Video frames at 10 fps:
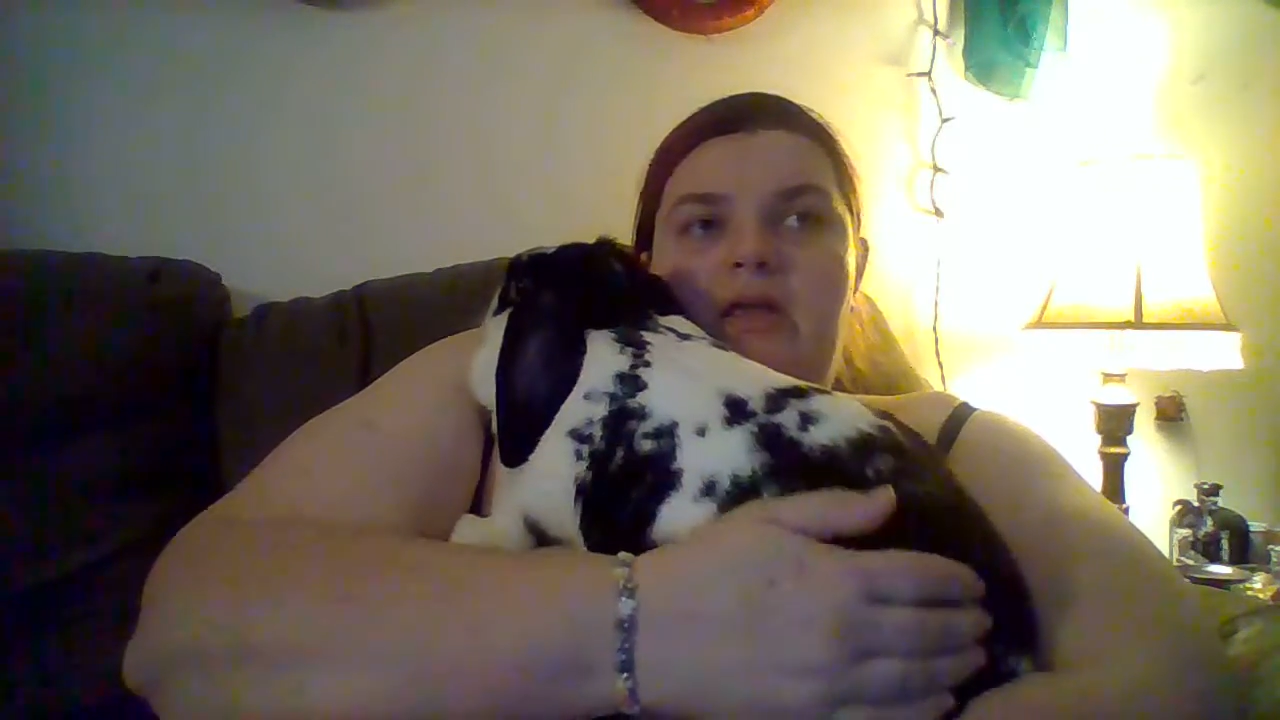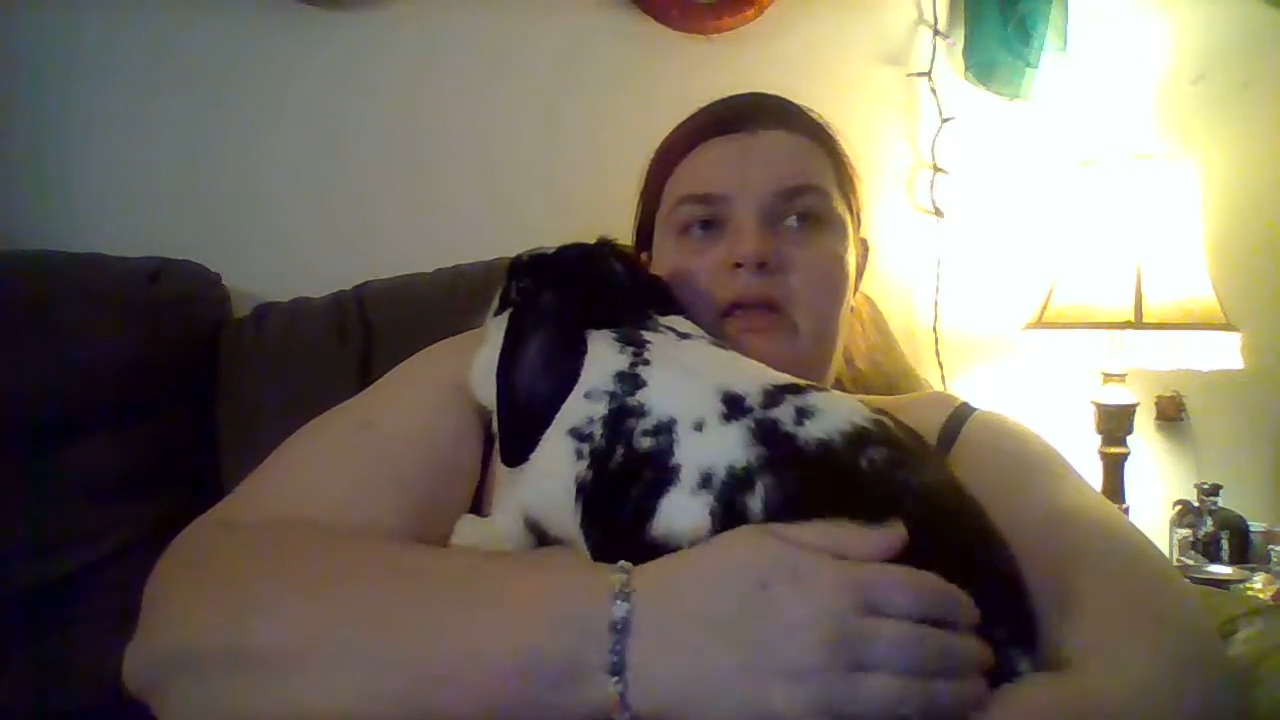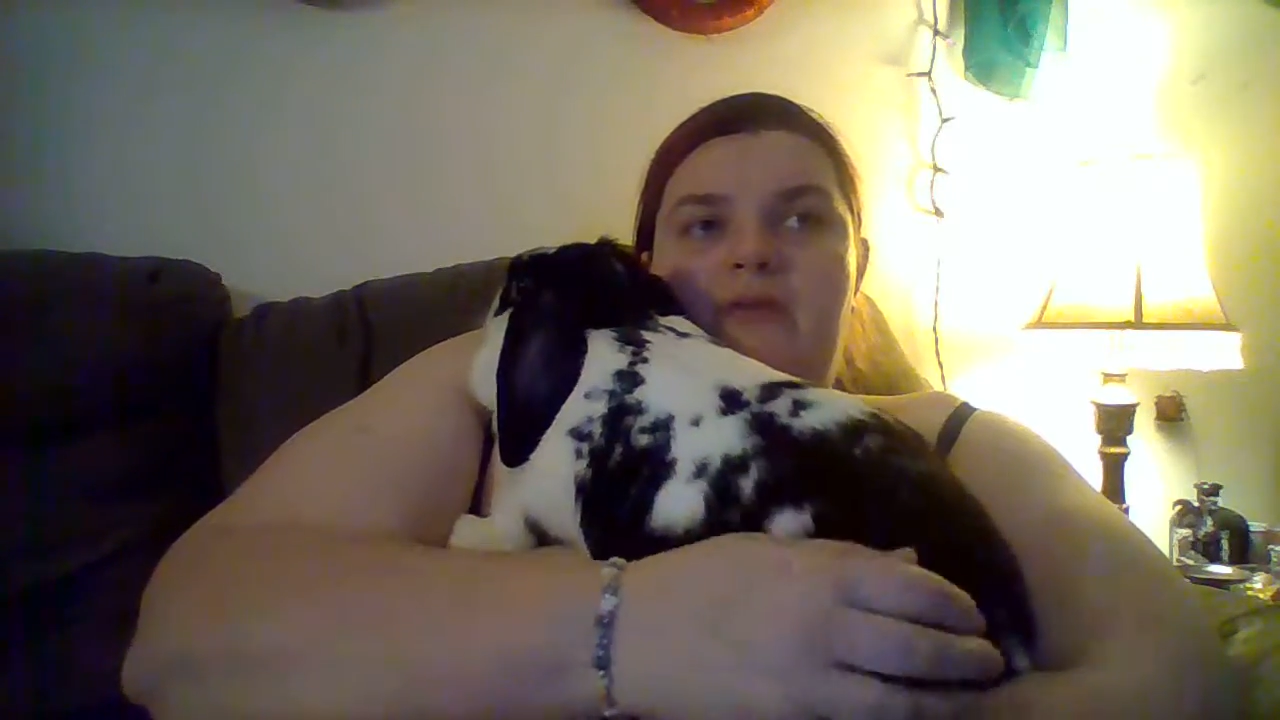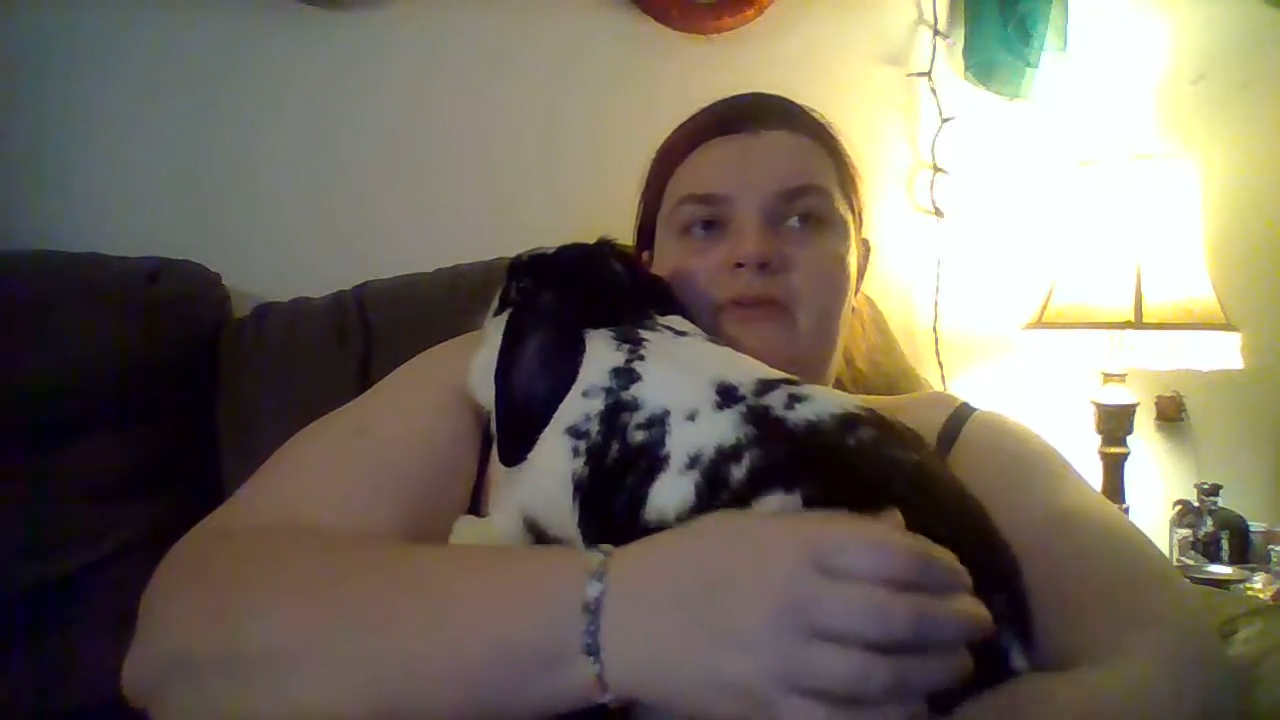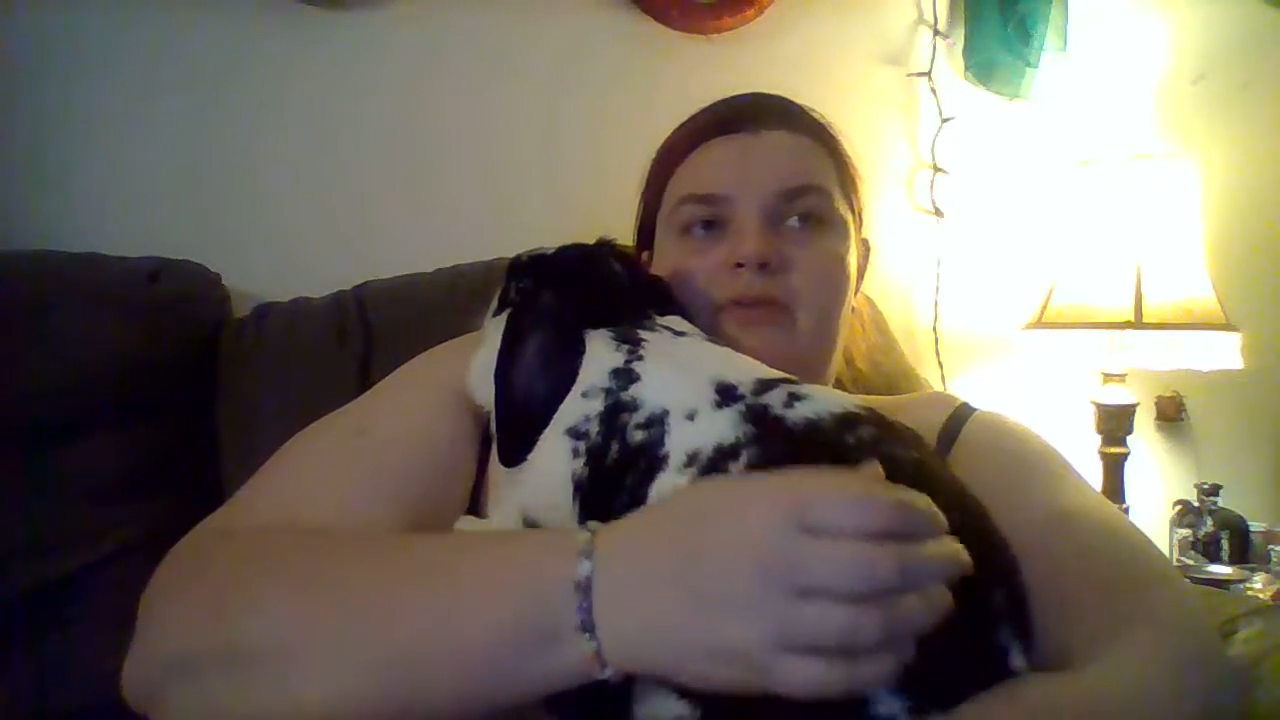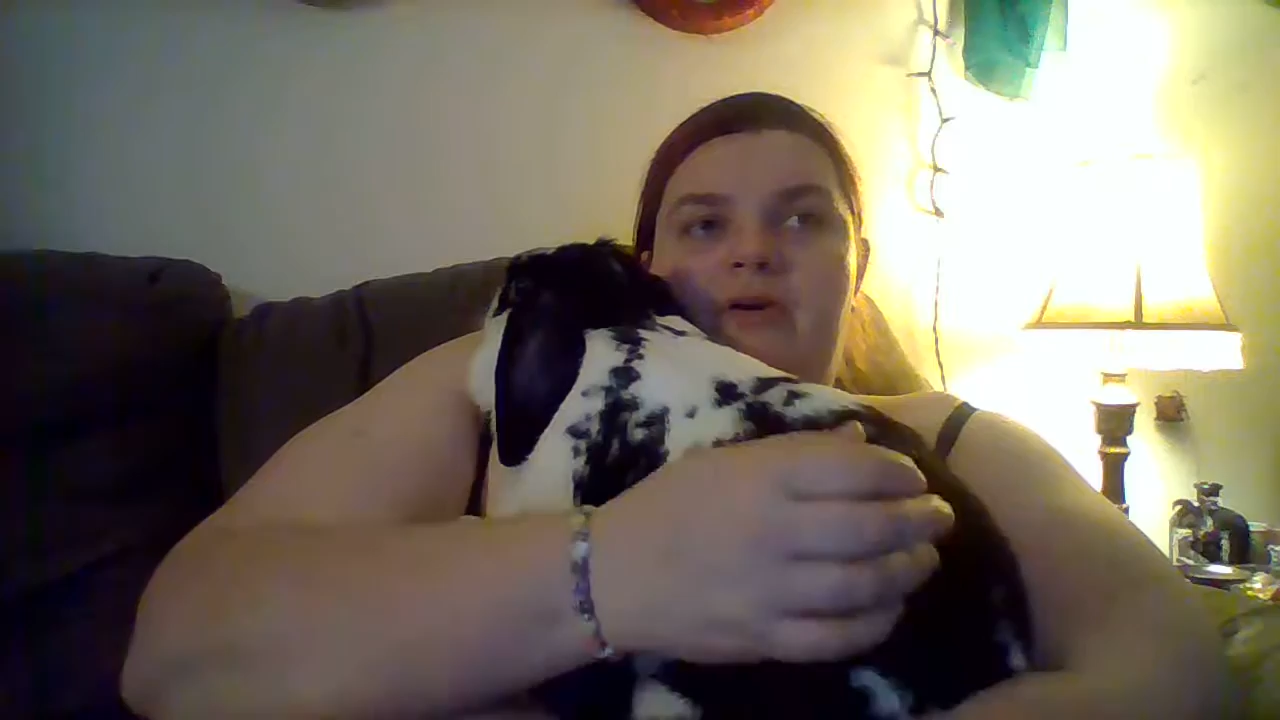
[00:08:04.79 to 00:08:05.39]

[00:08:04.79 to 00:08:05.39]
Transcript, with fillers: If you